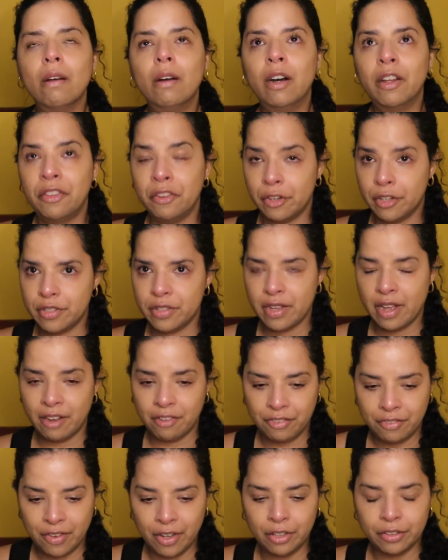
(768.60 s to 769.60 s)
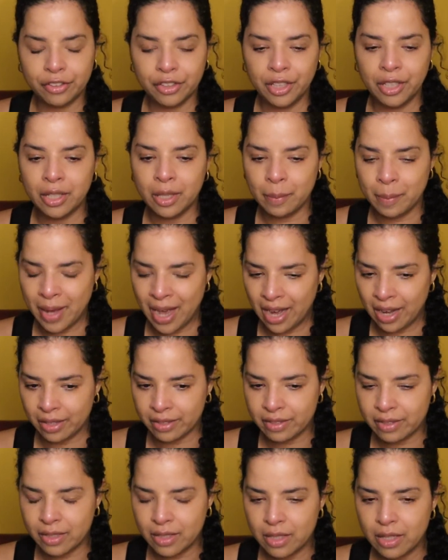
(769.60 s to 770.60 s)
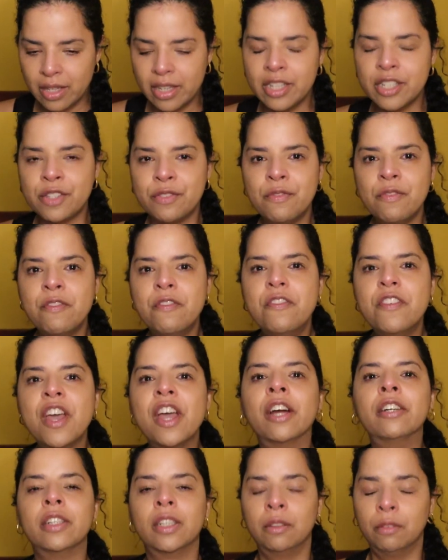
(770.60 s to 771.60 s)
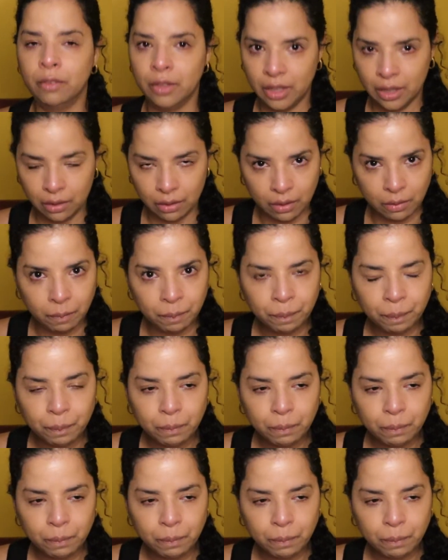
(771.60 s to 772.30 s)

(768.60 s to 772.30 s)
others have felt in the past is very real